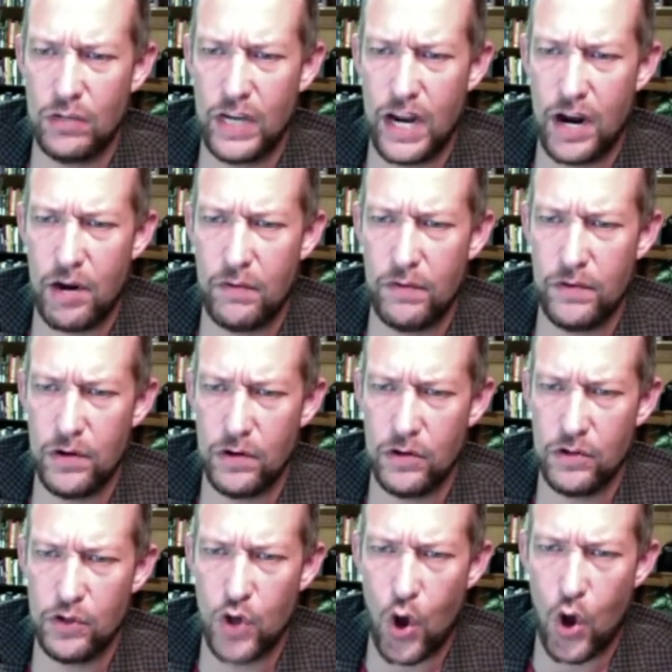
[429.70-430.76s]
care for your
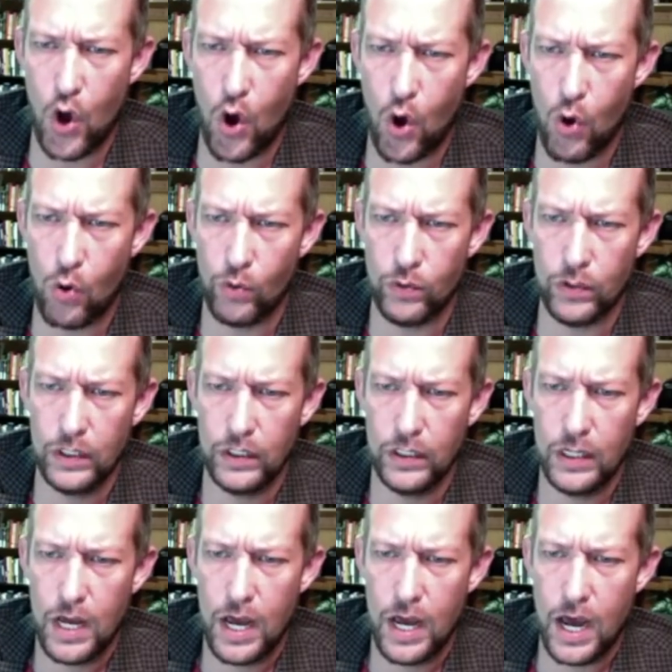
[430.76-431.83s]
tone.
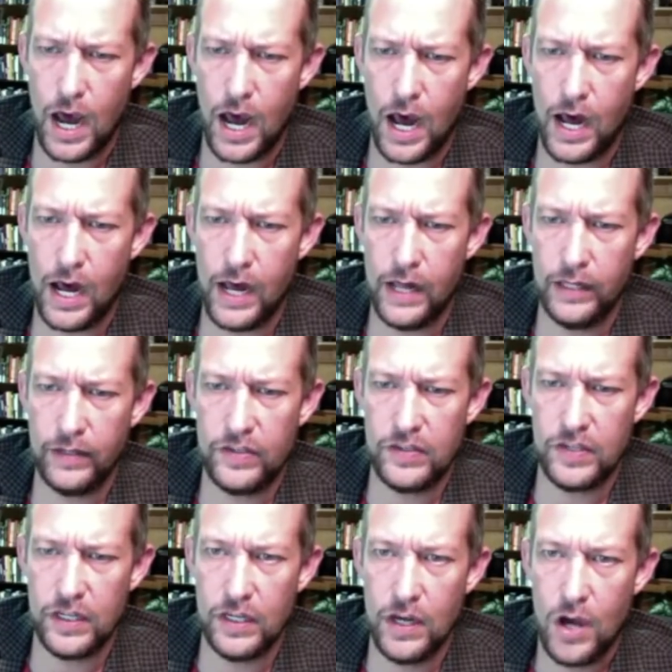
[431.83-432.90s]
Let's
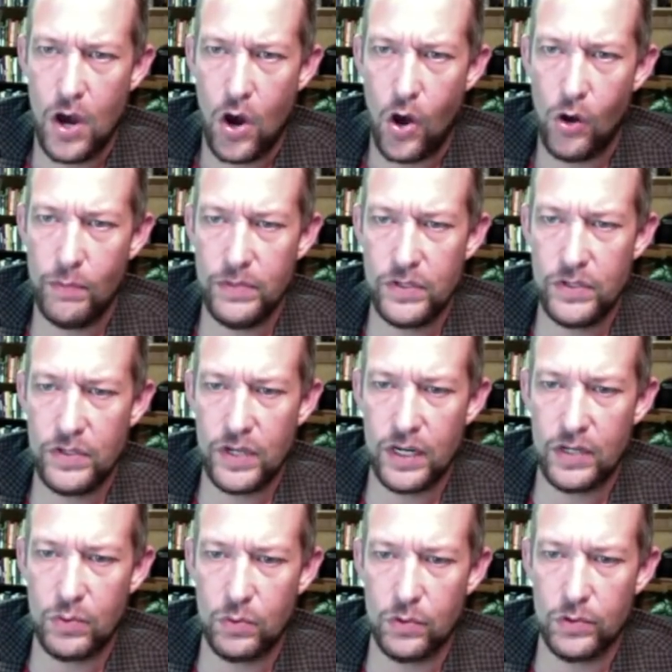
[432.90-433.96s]
see.
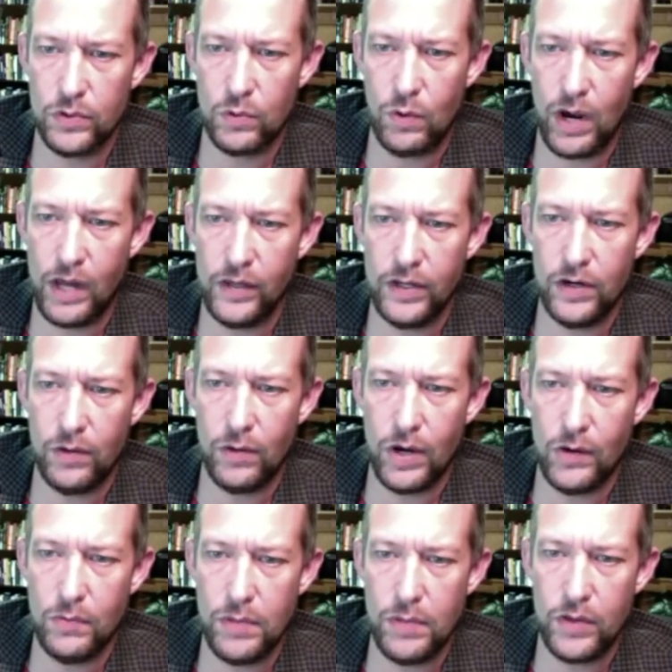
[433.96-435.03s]
Homosexuals rally
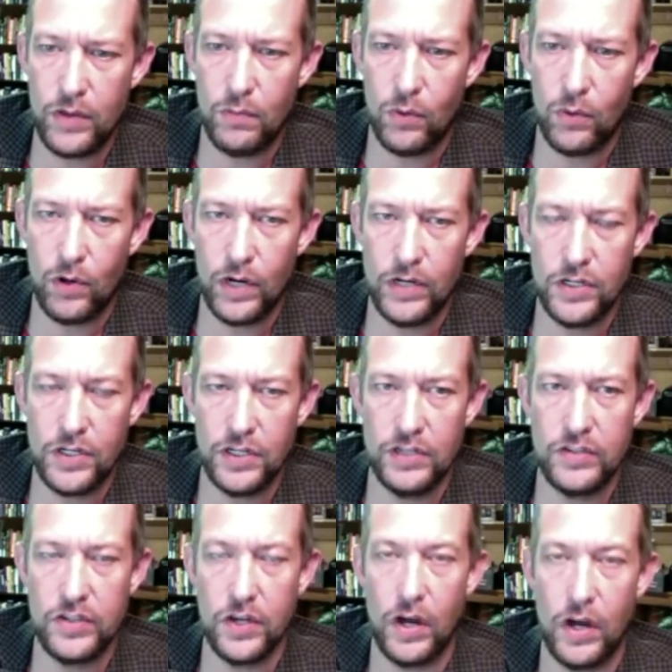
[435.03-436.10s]
around Beth Moore as she
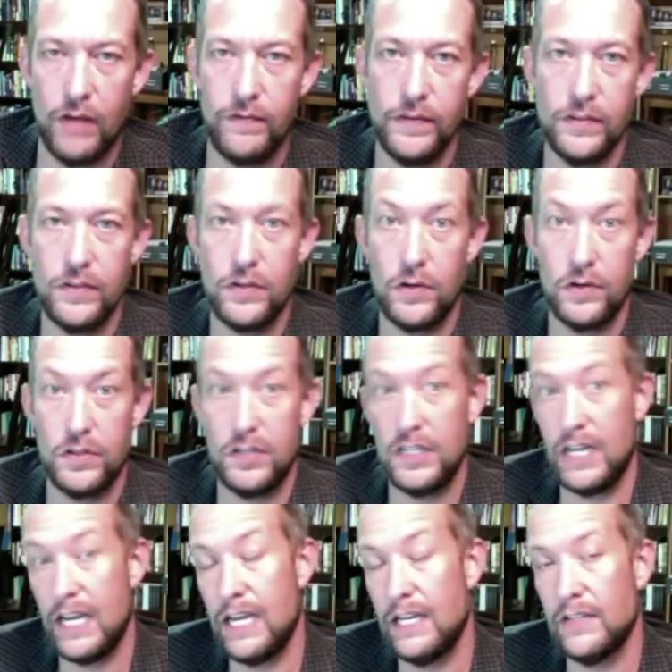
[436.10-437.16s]
softens her
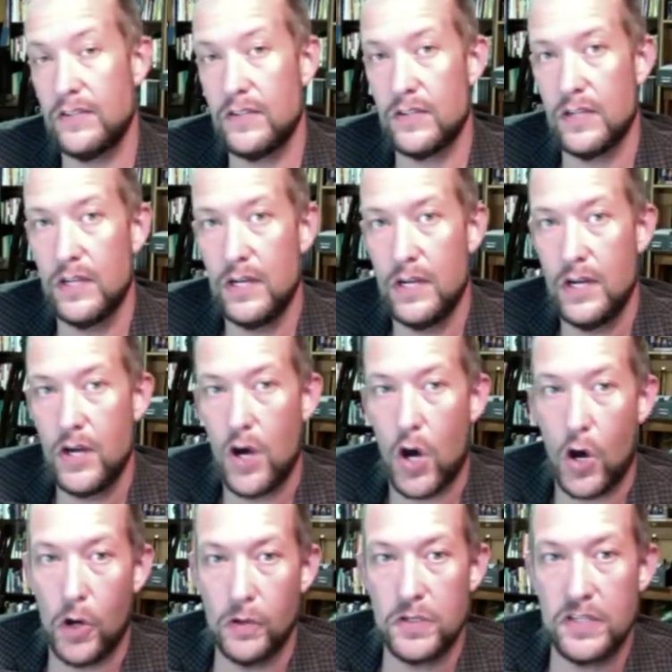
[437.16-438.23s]
stance
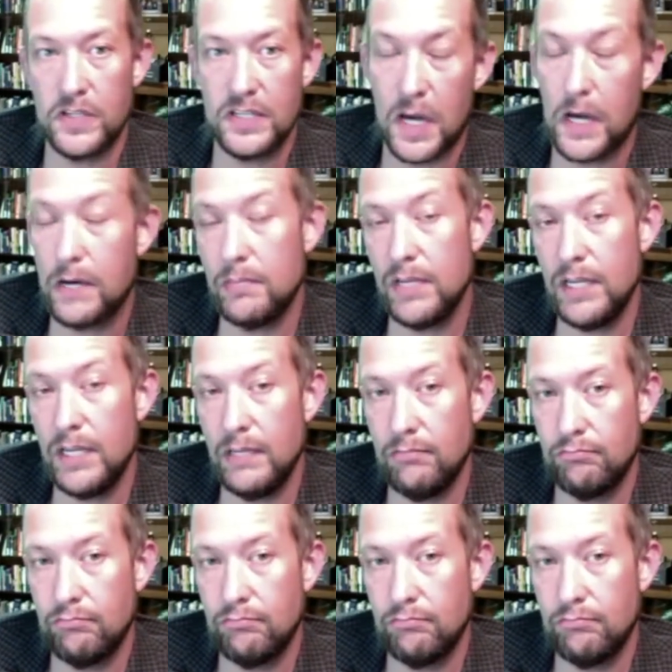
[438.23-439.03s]
on sodomy.